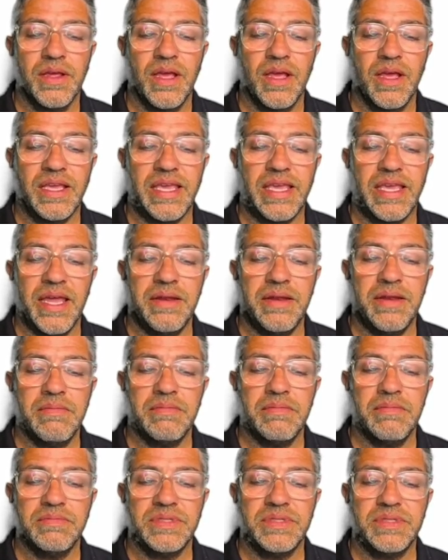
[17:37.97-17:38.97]
again,
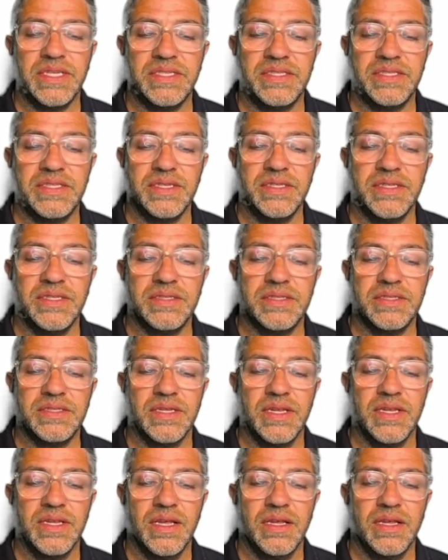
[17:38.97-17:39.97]
distance
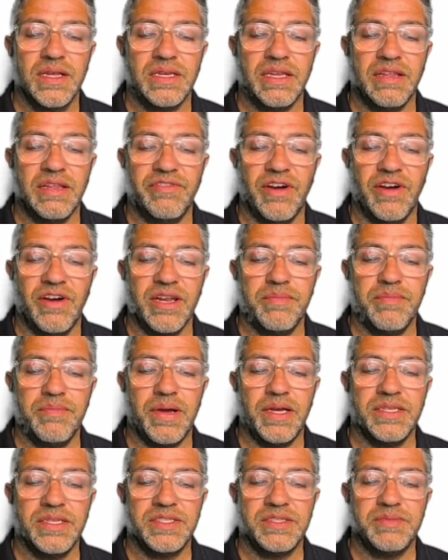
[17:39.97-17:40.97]
divided
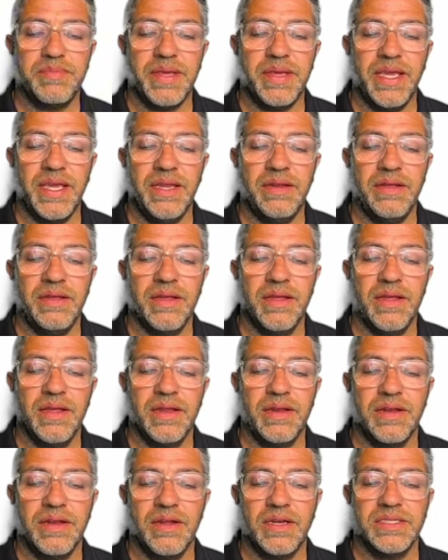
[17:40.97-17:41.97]
by speed,
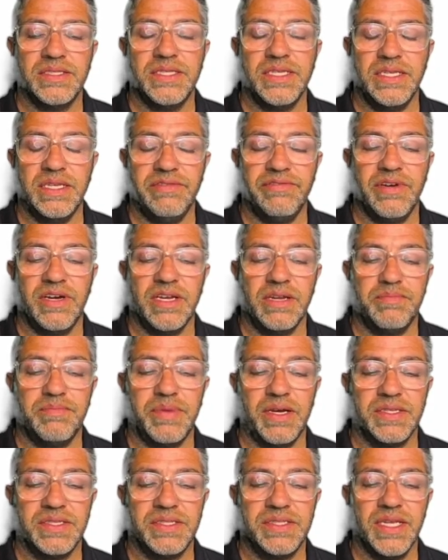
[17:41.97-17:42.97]
90 divided
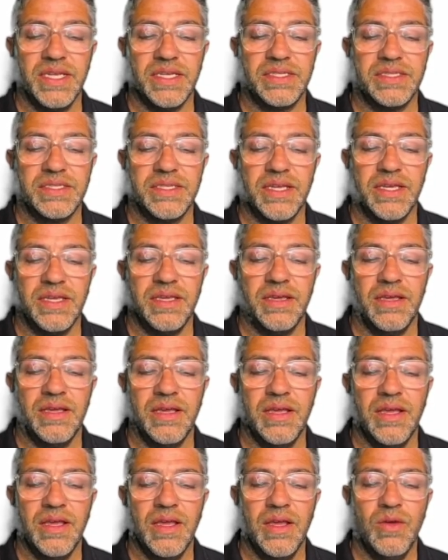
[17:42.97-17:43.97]
by 60,
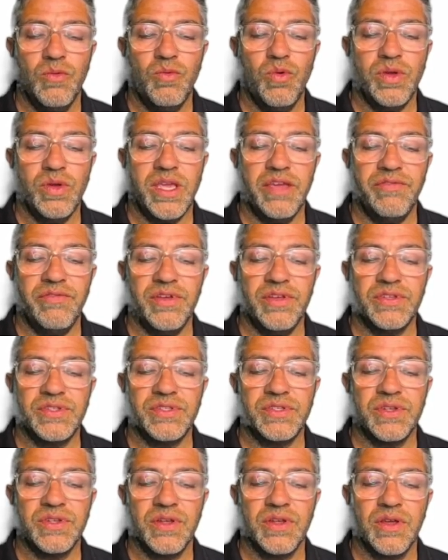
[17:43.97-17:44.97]
will give
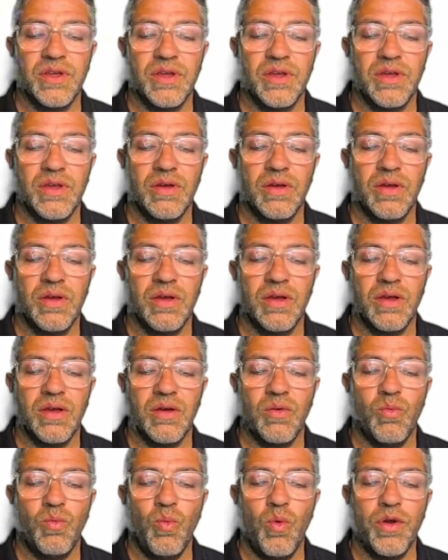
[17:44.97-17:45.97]
us
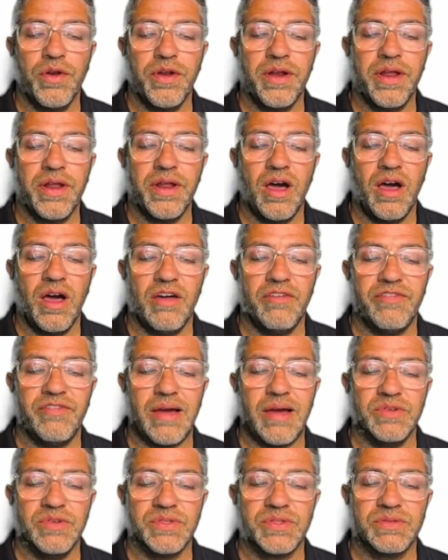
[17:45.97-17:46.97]
1.5
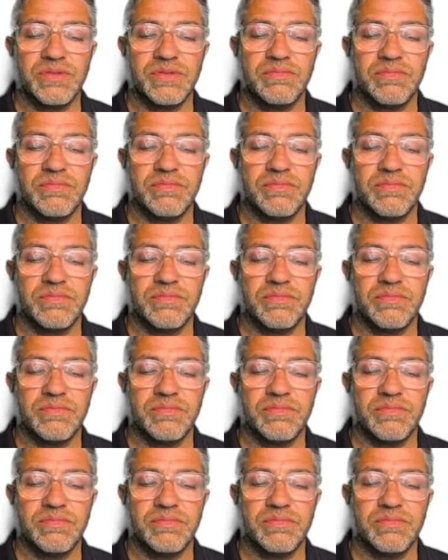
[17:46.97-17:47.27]
hours.